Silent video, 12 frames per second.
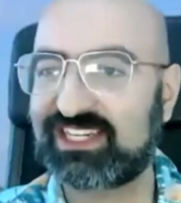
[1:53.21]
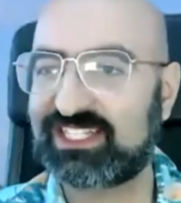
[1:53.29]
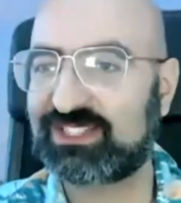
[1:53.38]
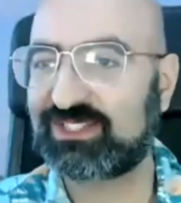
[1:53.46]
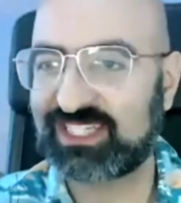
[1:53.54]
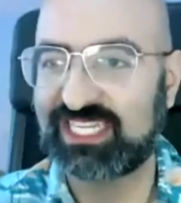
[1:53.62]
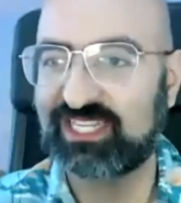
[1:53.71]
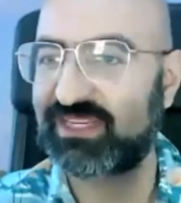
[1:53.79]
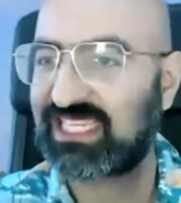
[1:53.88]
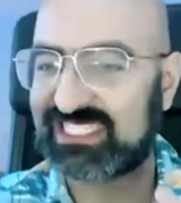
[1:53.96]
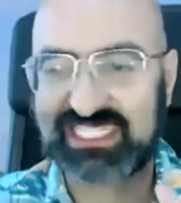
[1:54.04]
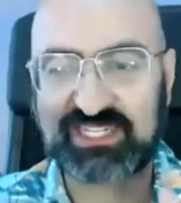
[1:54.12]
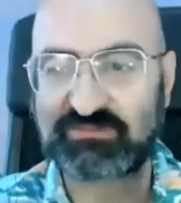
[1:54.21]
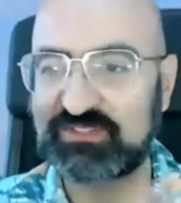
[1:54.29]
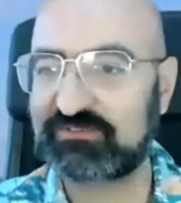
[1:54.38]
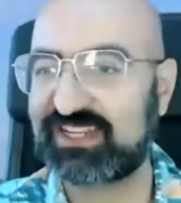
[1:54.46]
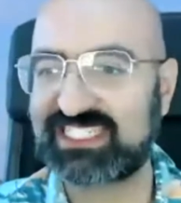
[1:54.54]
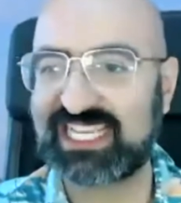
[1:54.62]
a talk in a minute. It's going to be
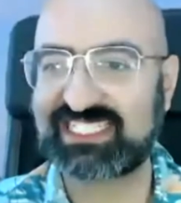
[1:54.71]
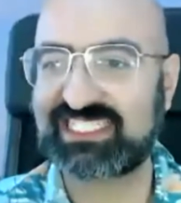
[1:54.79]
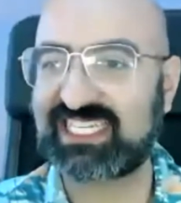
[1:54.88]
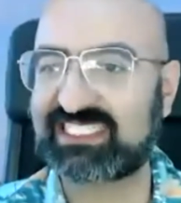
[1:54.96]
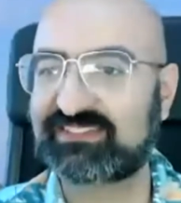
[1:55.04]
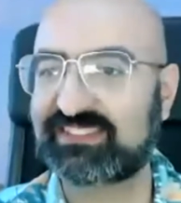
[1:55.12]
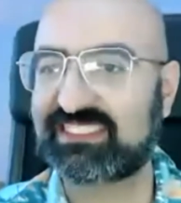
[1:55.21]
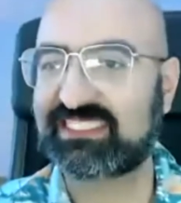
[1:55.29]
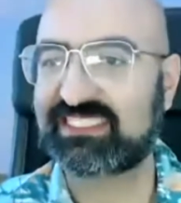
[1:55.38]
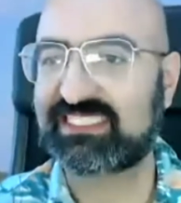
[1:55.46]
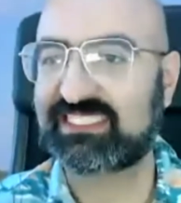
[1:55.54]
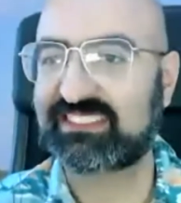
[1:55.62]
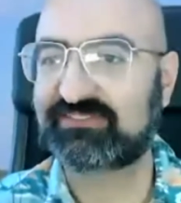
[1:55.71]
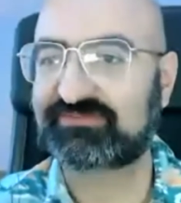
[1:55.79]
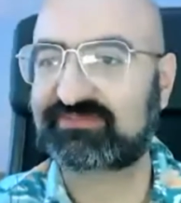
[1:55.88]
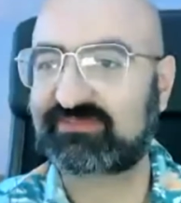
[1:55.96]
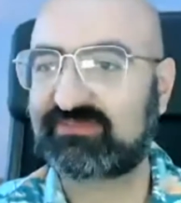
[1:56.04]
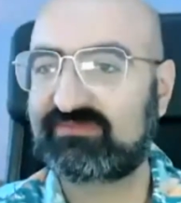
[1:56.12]
fantastic.
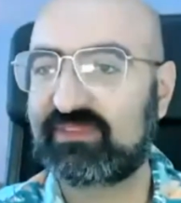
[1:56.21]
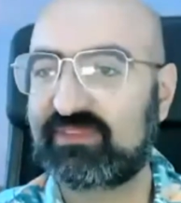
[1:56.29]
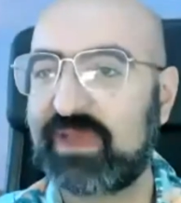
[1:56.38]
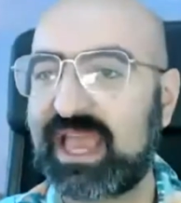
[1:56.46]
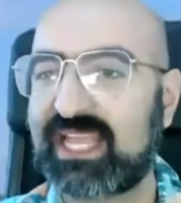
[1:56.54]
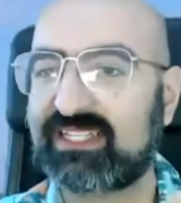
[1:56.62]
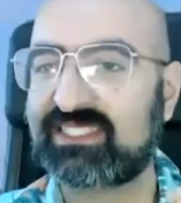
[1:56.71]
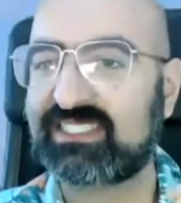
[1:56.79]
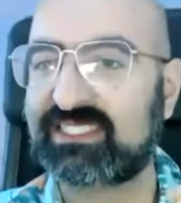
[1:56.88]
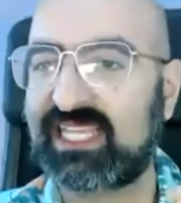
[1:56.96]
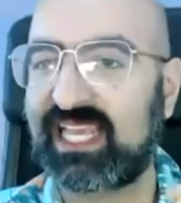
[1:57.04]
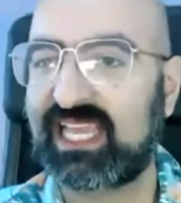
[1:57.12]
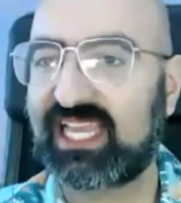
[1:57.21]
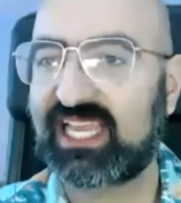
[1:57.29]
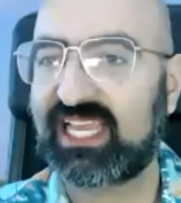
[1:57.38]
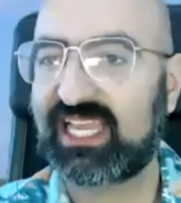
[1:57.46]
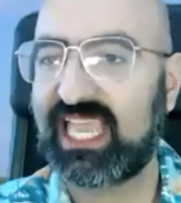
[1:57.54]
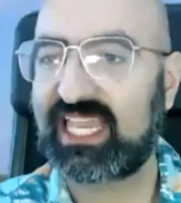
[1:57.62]
Matt,
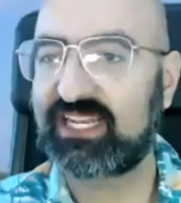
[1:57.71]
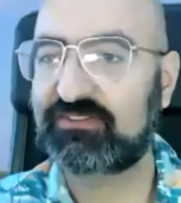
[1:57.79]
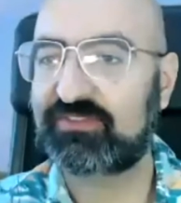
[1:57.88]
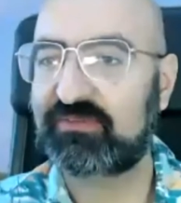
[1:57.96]
Helen from